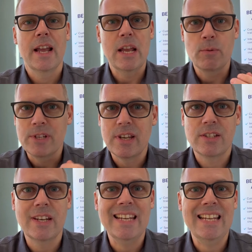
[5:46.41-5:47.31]
it was
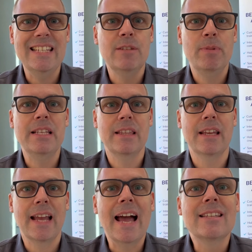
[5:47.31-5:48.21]
such an easy peasy
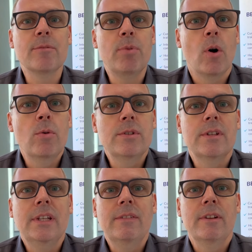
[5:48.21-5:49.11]
thing, as opposed
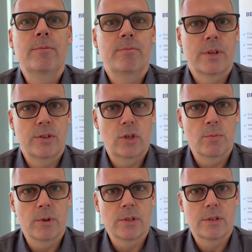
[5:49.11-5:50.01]
to leaving
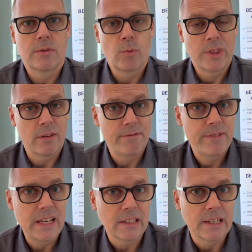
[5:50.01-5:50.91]
consumers with the
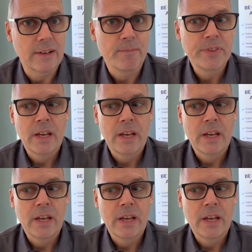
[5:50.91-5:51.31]
feeling